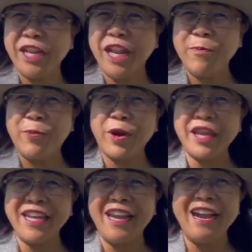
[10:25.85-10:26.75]
in
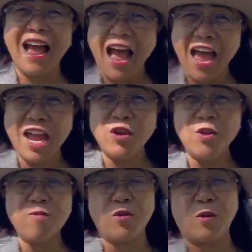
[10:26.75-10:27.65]
prayer, and
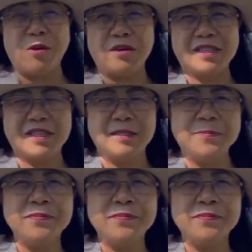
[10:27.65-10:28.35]
of course,